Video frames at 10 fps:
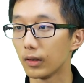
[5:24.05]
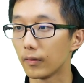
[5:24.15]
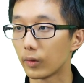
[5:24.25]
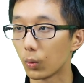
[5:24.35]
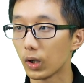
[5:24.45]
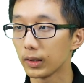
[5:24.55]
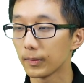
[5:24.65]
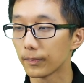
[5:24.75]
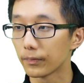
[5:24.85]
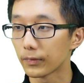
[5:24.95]
For one,
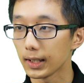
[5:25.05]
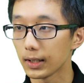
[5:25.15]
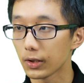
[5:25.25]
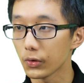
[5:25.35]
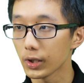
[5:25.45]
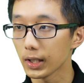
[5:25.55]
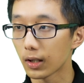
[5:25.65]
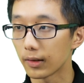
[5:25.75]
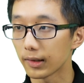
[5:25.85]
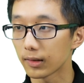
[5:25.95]
it usually
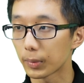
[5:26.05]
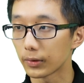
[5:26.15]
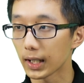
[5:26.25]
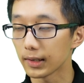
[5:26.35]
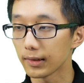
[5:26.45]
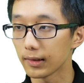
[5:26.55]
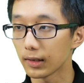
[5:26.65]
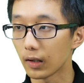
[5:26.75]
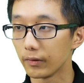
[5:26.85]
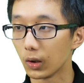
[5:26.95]
causes paralysis
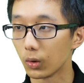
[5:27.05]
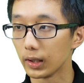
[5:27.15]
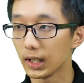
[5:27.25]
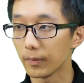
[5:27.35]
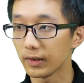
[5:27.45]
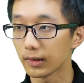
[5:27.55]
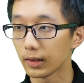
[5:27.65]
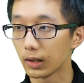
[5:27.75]
of lower limbs,